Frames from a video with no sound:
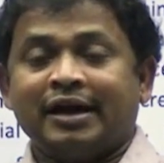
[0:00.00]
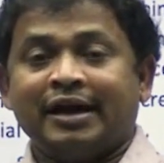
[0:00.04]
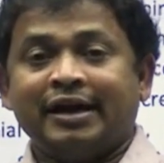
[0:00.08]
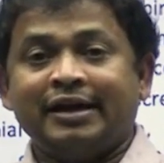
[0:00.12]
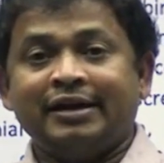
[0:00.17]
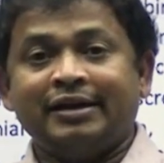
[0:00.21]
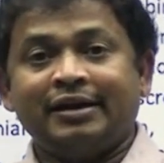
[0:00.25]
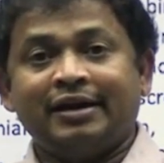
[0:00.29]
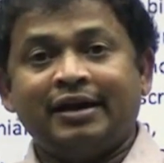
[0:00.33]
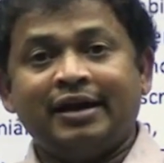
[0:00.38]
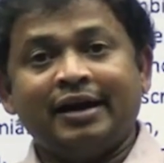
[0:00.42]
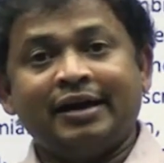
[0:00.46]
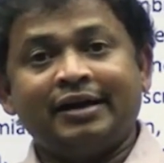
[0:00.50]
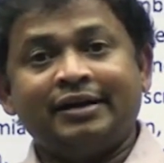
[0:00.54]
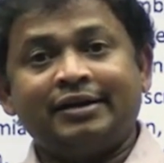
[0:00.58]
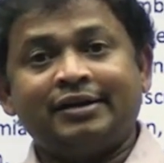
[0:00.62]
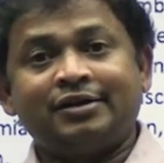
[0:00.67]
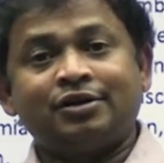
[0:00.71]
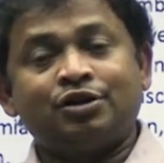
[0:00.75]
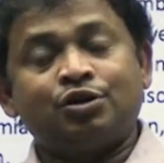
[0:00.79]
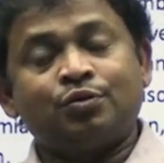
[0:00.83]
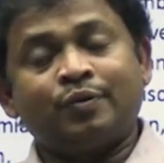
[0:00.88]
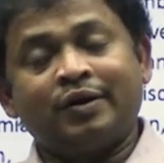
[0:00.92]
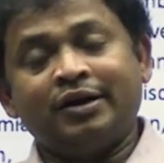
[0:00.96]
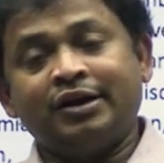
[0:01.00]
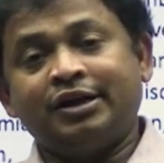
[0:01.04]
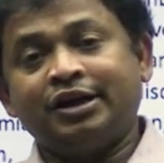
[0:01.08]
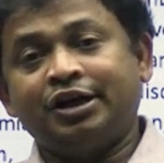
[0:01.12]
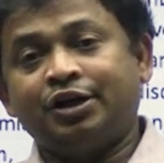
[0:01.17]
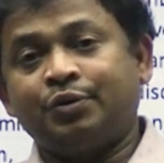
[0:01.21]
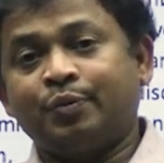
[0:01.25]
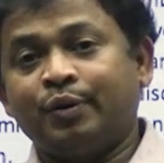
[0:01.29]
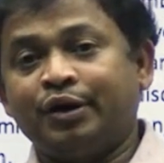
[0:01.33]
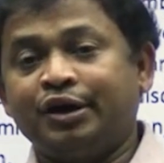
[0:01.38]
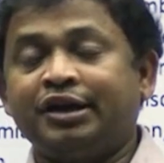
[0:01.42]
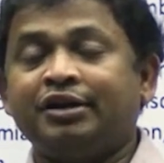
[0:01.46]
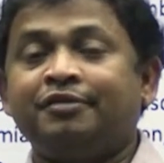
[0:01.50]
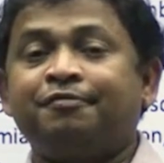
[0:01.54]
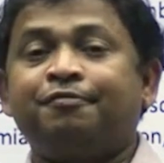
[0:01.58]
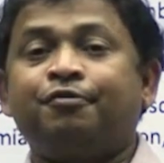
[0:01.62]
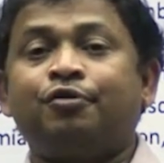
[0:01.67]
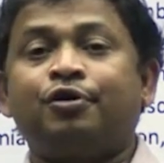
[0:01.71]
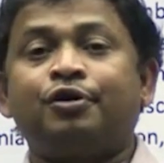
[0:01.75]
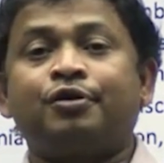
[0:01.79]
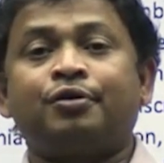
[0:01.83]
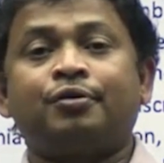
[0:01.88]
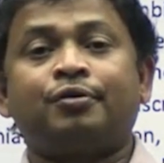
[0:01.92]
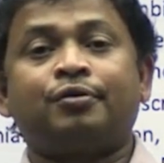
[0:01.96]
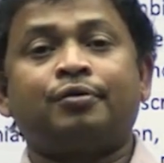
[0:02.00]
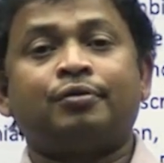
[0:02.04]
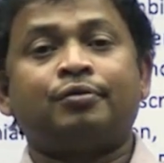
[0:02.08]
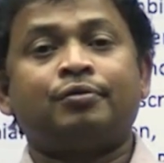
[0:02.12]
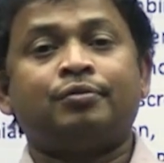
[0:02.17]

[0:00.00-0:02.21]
in GATE 2024,